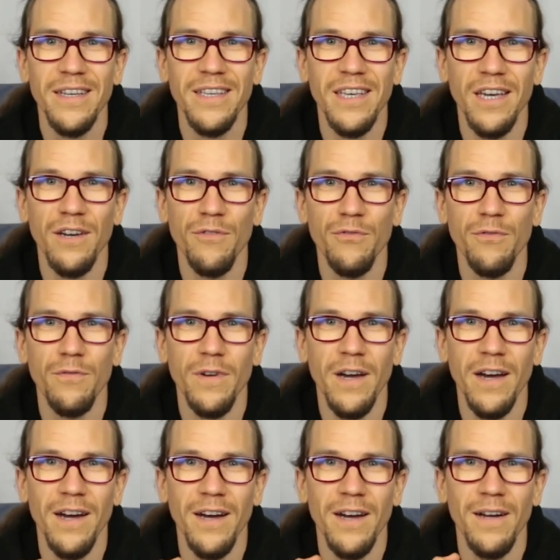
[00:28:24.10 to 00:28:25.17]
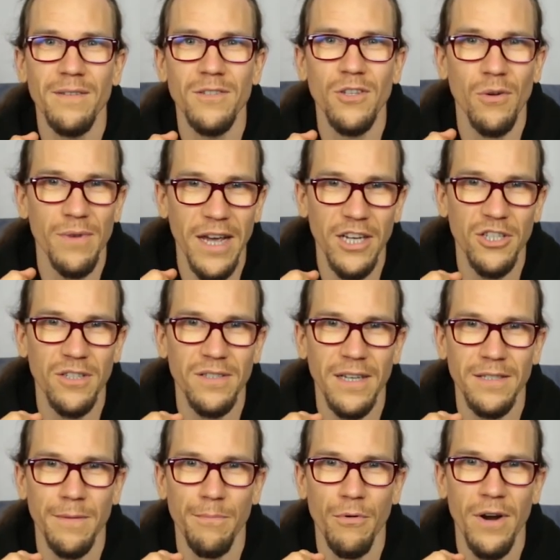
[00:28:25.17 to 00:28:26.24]
give donations
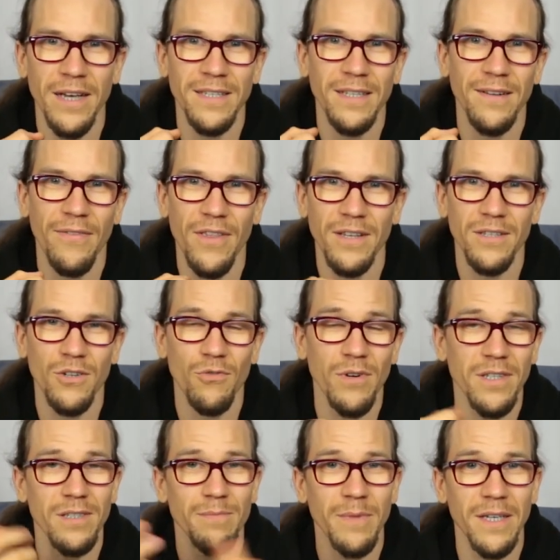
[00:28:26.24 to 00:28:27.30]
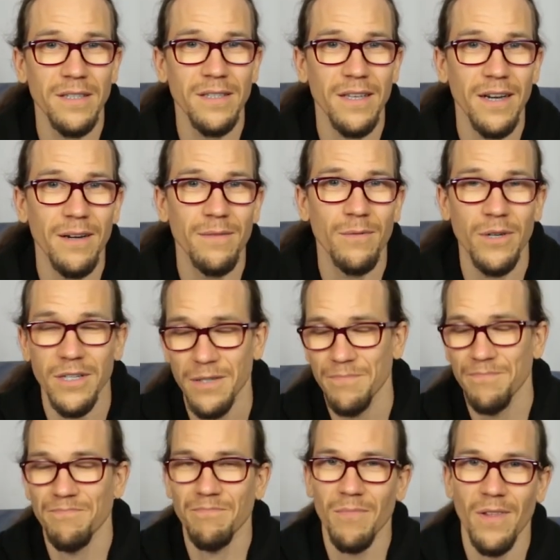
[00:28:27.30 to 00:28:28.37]
as a present this Christmas.
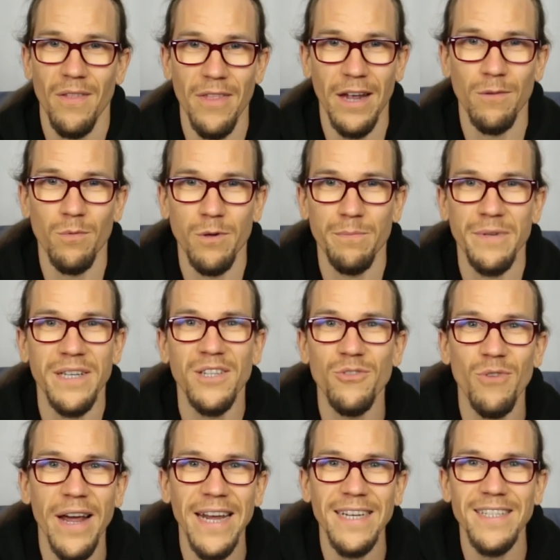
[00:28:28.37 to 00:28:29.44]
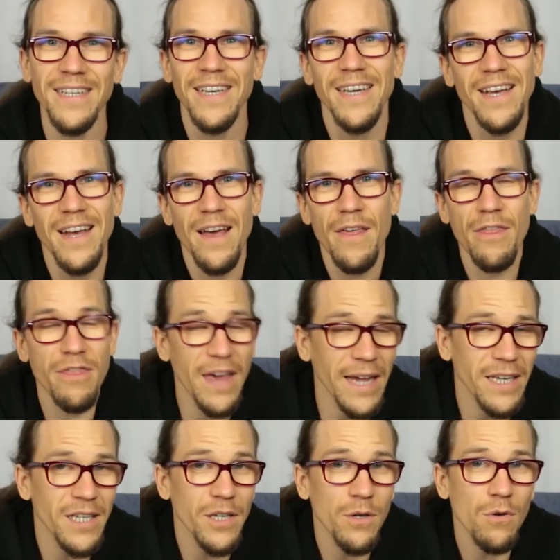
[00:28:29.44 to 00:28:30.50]
That would be great.
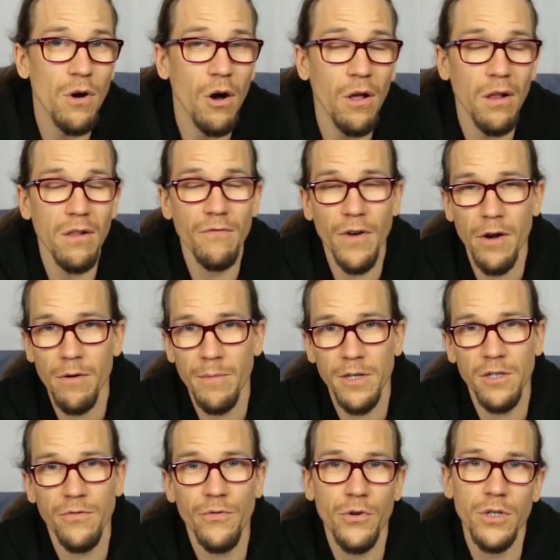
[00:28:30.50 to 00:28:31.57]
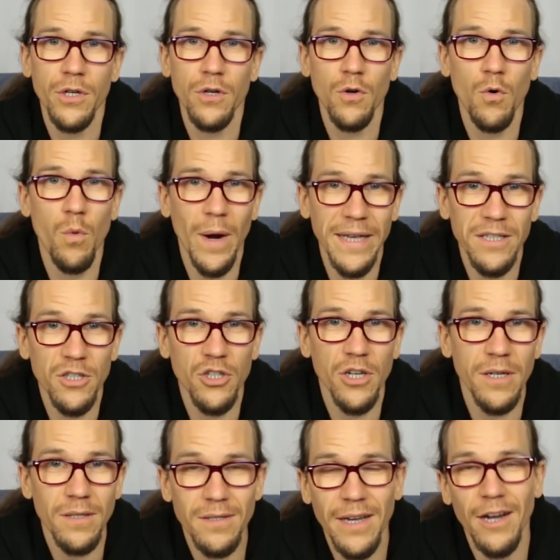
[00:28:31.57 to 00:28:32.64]
Thank you all very much for your
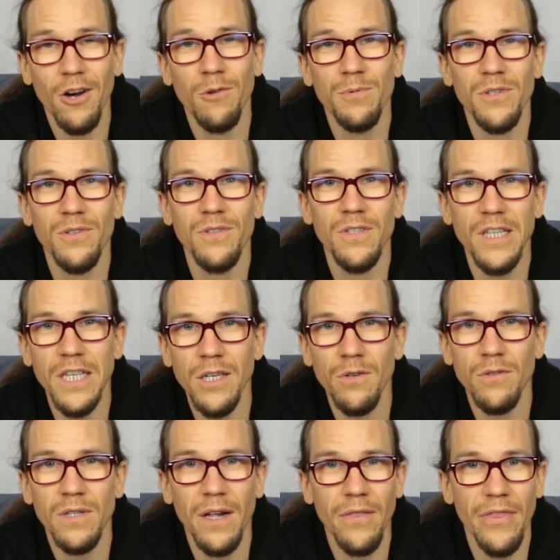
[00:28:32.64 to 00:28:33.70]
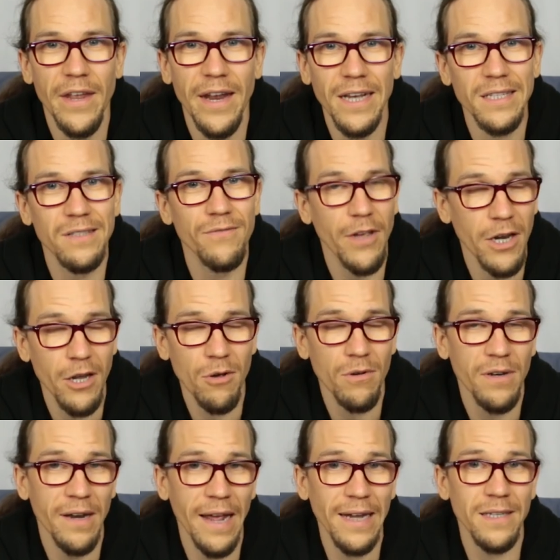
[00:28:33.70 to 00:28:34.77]
questions. I hope to see you in the next video
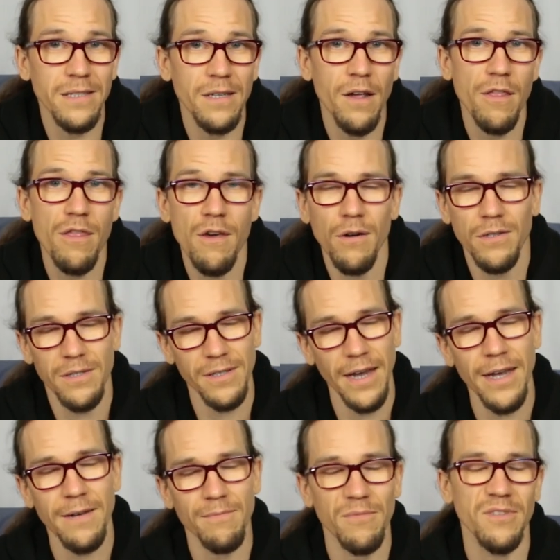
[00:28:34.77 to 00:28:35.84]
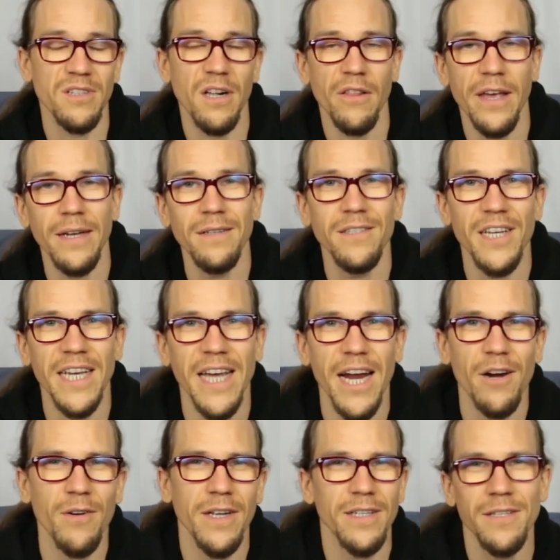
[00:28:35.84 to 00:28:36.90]
next Thursday. Until then, take
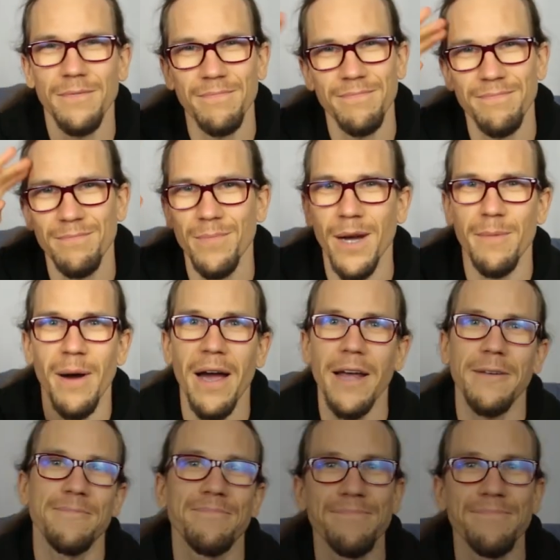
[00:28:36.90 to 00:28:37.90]
care and bye-bye.